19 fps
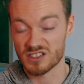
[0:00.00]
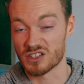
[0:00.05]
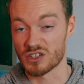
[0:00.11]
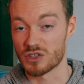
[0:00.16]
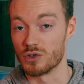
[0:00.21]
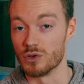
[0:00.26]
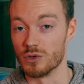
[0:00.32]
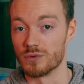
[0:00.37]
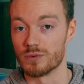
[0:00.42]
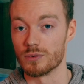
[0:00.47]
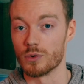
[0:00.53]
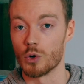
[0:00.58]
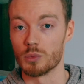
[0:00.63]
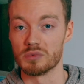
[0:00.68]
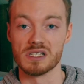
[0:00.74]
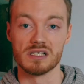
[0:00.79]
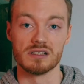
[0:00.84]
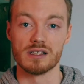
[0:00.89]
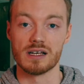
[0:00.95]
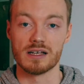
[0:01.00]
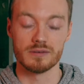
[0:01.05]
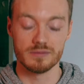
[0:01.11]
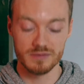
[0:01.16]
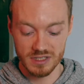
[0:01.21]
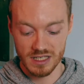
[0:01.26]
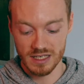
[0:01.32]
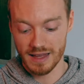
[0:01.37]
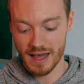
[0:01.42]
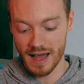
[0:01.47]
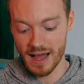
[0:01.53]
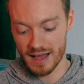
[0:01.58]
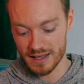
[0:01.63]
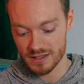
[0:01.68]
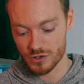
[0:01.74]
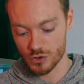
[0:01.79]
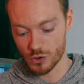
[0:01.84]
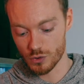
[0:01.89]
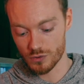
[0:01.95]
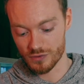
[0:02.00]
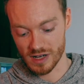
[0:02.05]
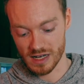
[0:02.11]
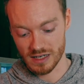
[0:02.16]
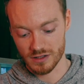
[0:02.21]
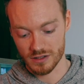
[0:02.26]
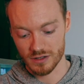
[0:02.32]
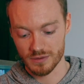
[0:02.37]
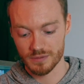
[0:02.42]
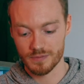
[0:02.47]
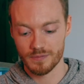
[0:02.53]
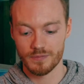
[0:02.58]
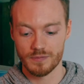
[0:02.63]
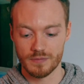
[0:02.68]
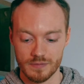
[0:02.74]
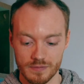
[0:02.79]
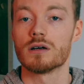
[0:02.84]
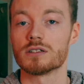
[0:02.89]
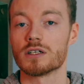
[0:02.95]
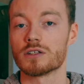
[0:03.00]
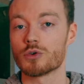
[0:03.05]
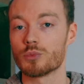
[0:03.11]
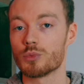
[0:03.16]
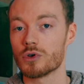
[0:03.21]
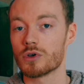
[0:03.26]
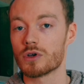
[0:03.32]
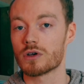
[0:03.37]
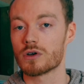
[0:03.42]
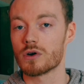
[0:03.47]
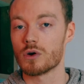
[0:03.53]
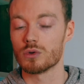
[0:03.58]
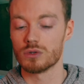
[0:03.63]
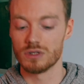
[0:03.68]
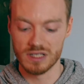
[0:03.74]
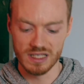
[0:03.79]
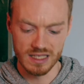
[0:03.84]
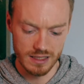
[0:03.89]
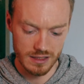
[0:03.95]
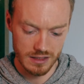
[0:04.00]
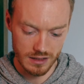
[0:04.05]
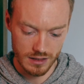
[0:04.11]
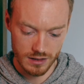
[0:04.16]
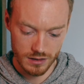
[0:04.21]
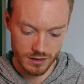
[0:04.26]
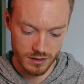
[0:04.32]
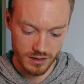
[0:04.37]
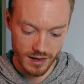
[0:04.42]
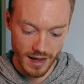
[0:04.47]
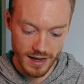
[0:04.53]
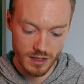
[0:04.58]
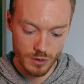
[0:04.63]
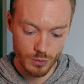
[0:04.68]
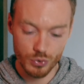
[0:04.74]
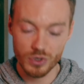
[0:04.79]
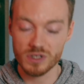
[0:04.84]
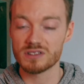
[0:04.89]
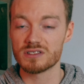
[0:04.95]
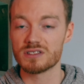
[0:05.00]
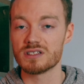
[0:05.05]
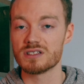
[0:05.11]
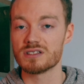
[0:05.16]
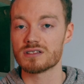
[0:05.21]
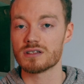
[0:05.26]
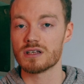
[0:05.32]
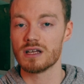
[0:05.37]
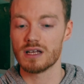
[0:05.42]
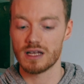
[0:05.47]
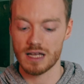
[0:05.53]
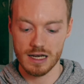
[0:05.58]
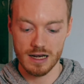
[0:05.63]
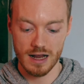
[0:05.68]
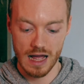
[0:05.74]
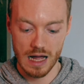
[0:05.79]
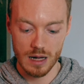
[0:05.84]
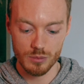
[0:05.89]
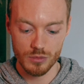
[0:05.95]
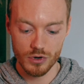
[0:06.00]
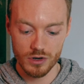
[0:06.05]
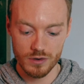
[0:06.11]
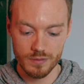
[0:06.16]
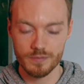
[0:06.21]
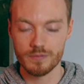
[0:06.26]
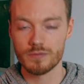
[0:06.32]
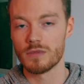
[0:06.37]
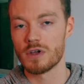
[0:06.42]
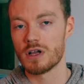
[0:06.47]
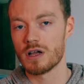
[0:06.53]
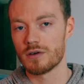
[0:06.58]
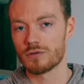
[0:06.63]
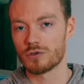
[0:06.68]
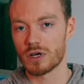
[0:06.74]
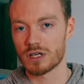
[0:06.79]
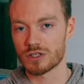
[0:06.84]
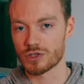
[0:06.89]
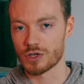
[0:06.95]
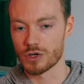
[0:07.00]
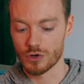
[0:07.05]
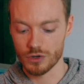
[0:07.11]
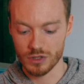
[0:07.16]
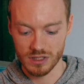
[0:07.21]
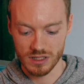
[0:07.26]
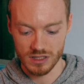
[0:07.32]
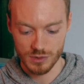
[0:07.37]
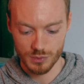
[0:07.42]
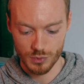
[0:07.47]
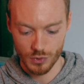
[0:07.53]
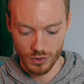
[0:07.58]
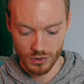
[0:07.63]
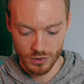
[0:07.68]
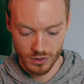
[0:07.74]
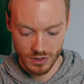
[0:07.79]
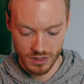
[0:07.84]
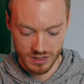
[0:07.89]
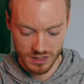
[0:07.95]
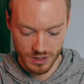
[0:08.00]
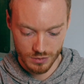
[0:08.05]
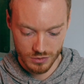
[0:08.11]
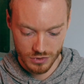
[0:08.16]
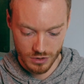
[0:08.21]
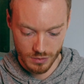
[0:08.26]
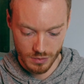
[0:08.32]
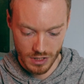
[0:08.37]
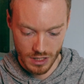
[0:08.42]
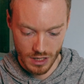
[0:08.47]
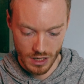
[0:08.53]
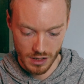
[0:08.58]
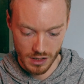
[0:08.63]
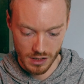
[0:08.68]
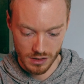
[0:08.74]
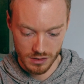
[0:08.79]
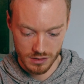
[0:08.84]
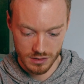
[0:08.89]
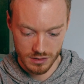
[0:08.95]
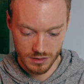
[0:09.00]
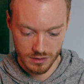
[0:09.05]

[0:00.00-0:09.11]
just a cool opening line. See, that has cool factor. Another book called The Nine Princes in Amber. I've not actually heard of this book. It seems to be a